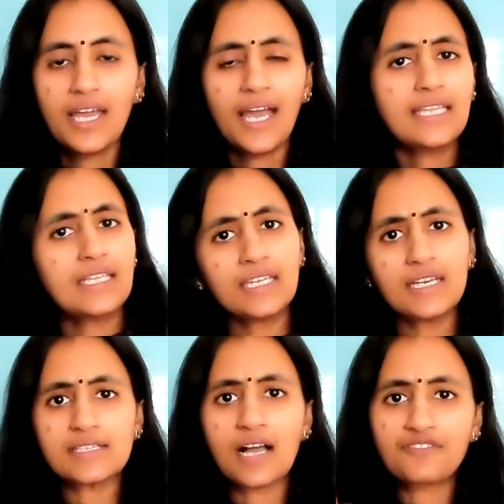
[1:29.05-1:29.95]
And then,
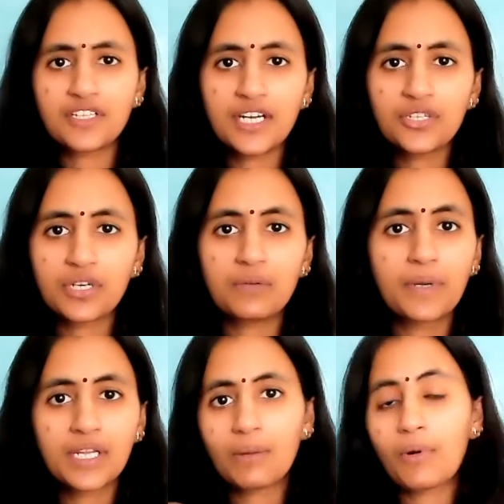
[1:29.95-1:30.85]
yes, after that, you can
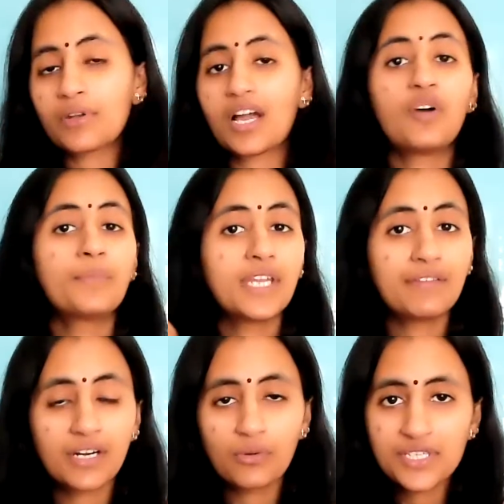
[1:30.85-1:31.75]
bring about how many
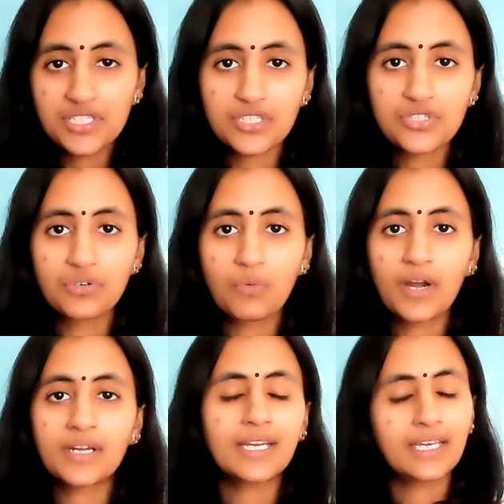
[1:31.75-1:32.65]
ever questions you
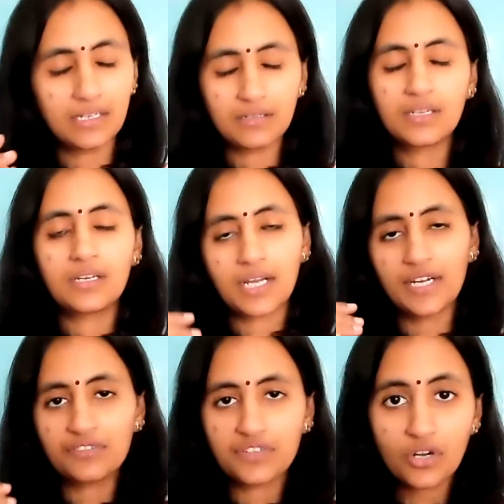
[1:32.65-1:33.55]
want, again, in a
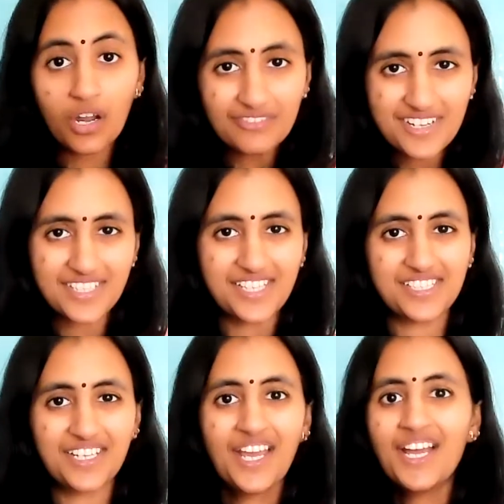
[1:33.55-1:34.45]
kind of a
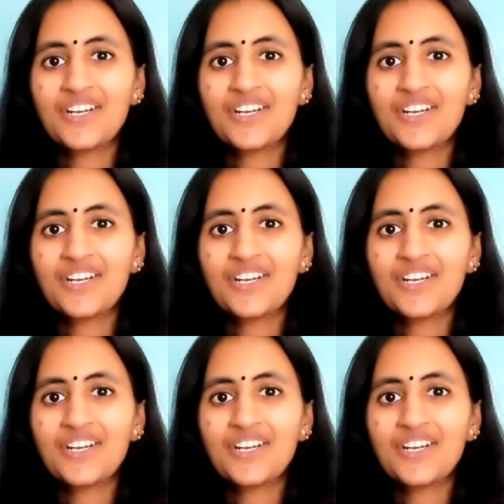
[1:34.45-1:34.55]
conversation,